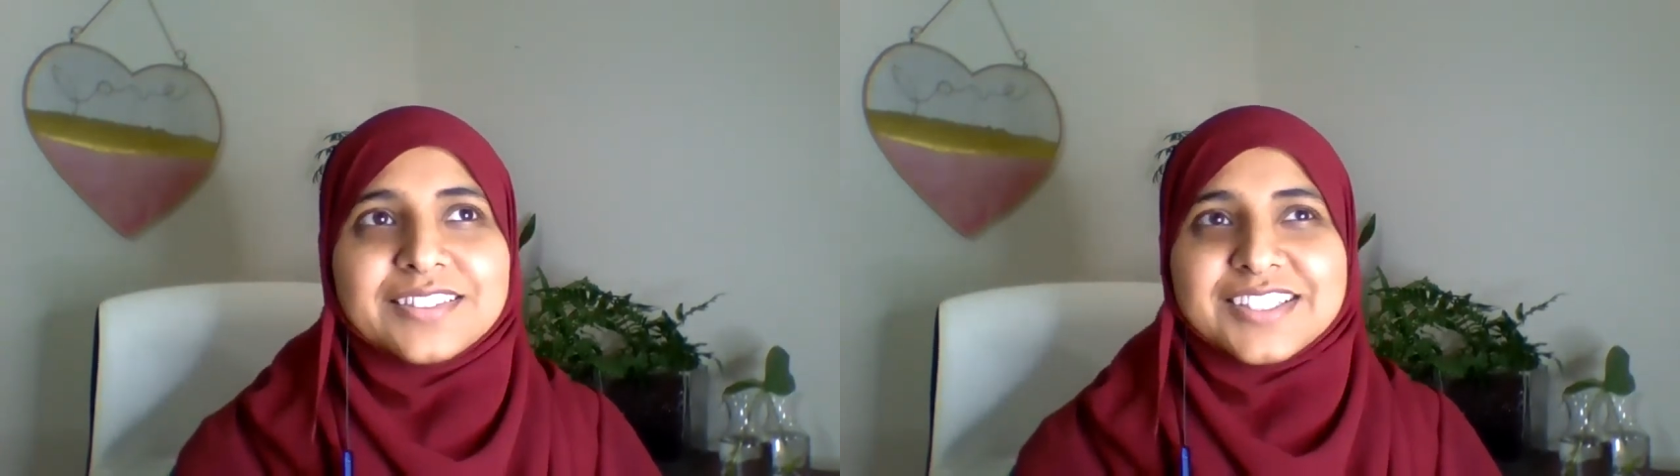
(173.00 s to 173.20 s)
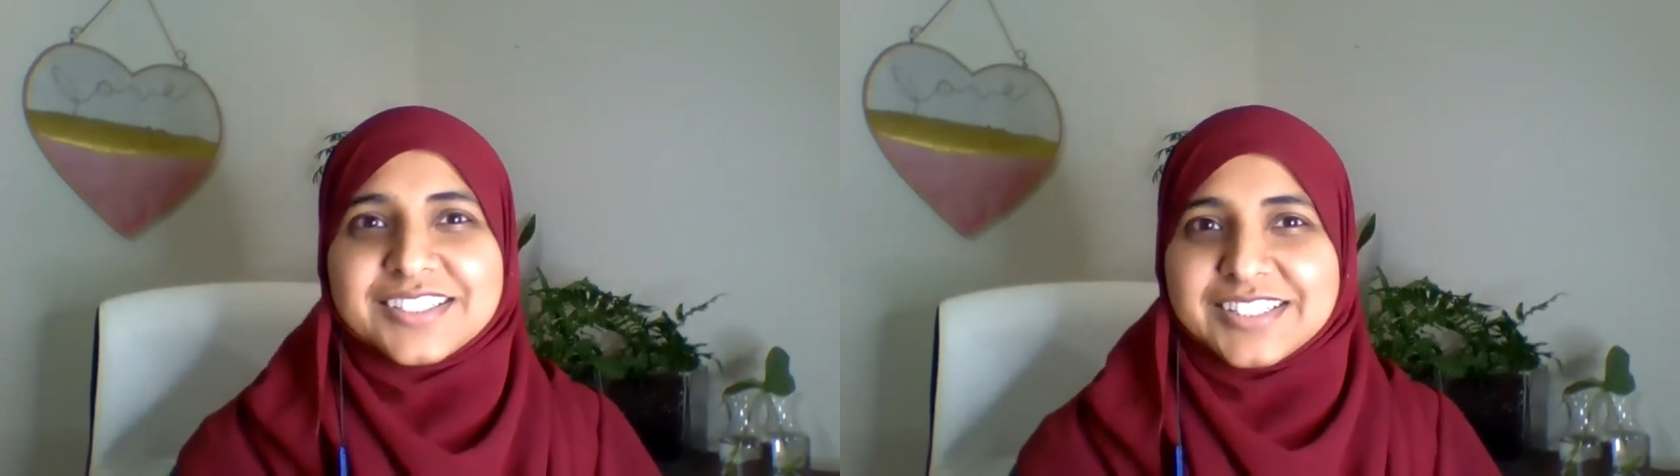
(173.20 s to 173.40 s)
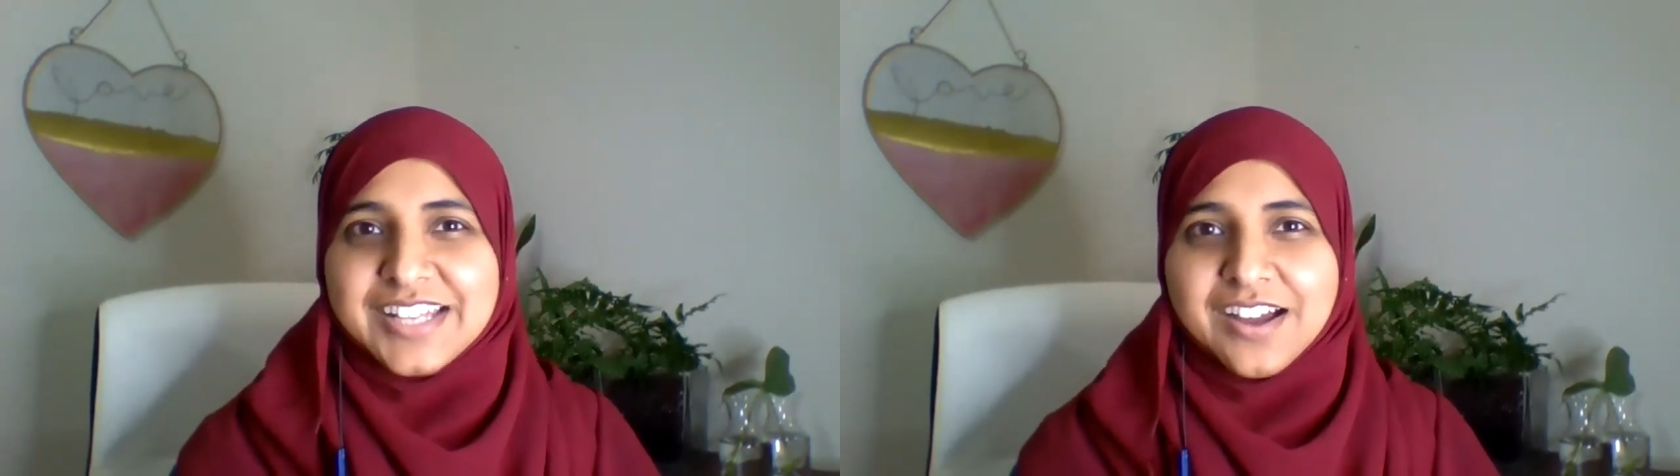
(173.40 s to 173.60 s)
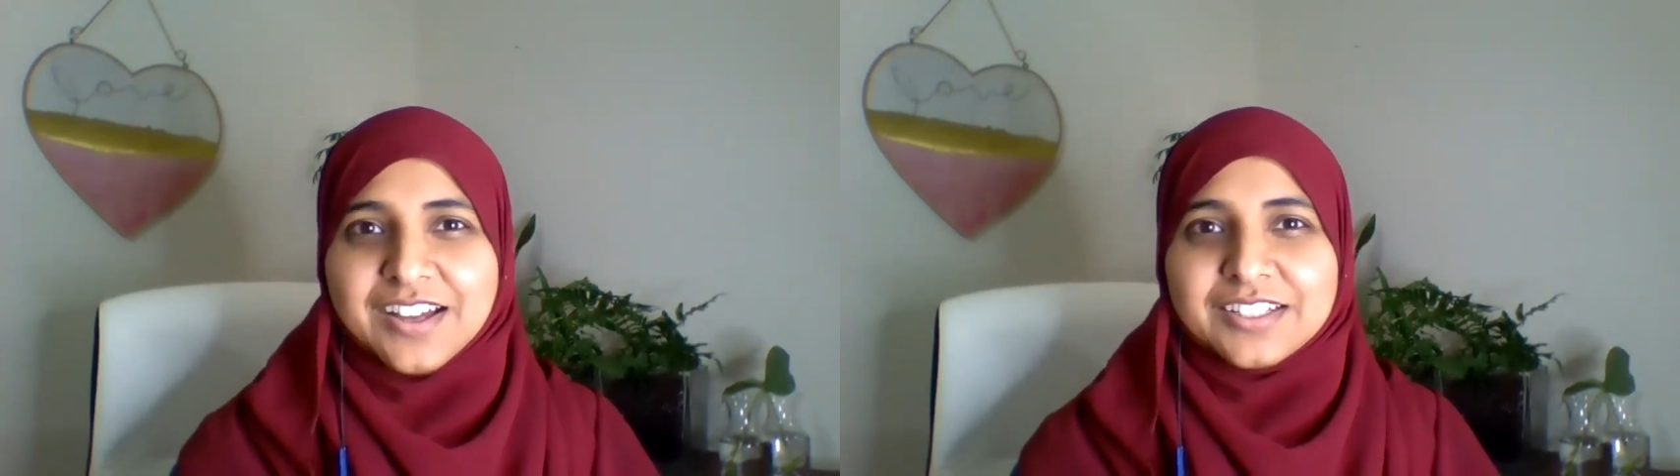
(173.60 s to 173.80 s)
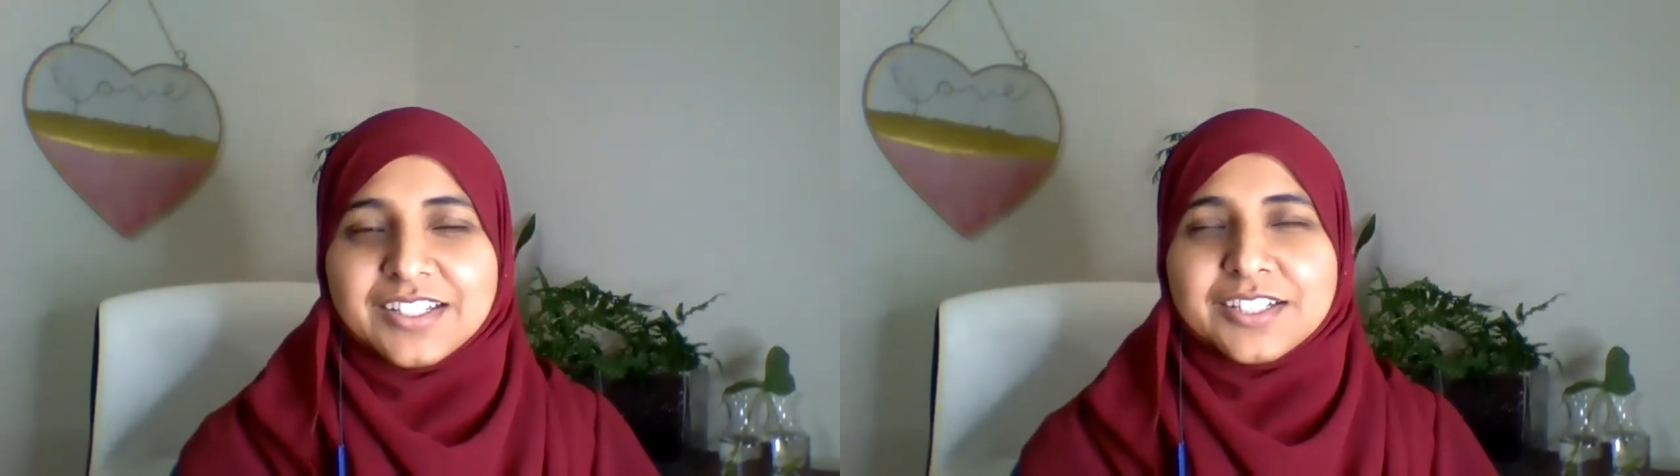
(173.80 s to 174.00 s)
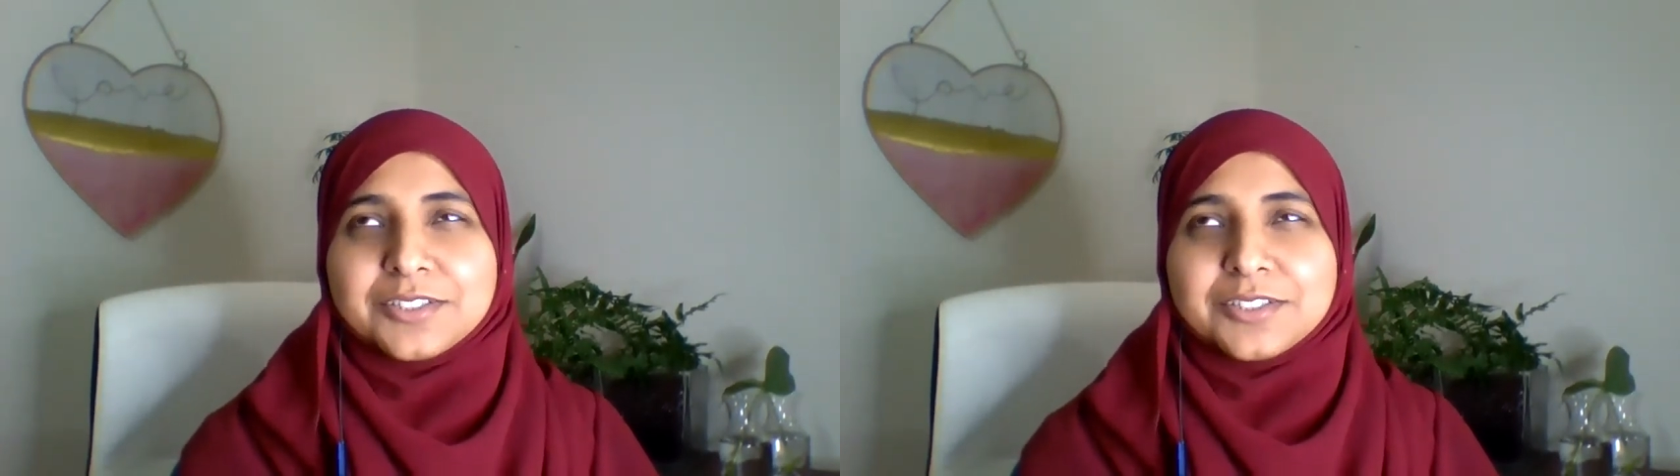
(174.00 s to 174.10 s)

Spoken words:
does not